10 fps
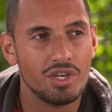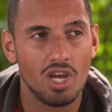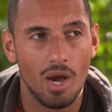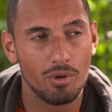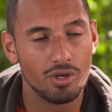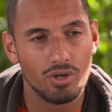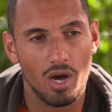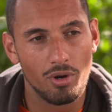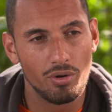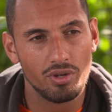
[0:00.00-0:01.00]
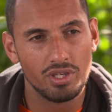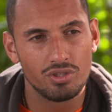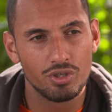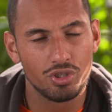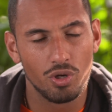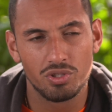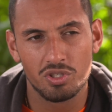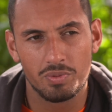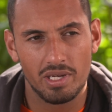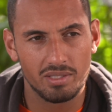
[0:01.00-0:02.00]
you know, I'm not really too sure what to
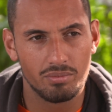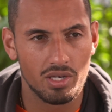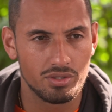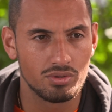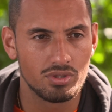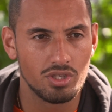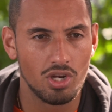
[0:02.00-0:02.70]
expect in Brussels.